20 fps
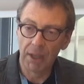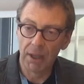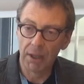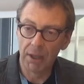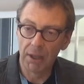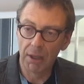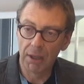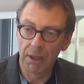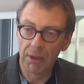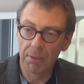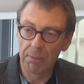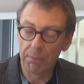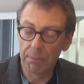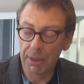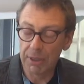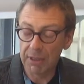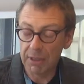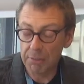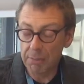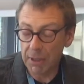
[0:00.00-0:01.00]

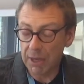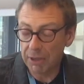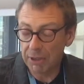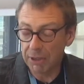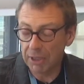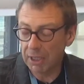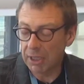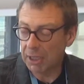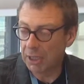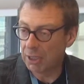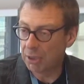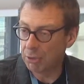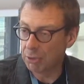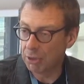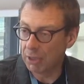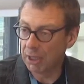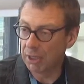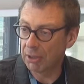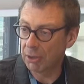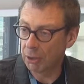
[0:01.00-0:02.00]
but apparently
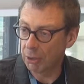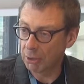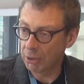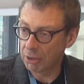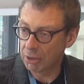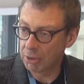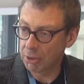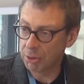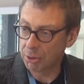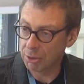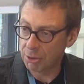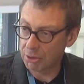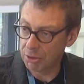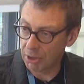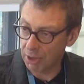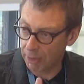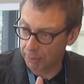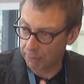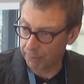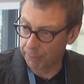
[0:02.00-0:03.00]
you can also
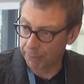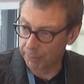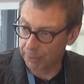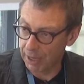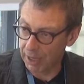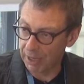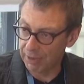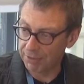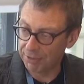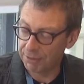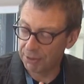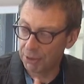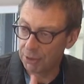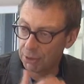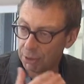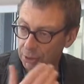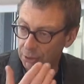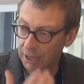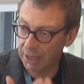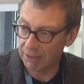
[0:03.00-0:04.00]
stop
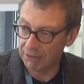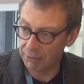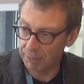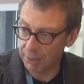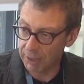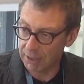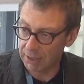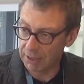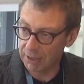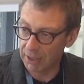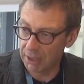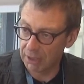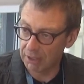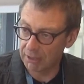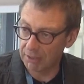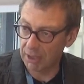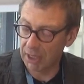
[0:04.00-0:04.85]
after you have been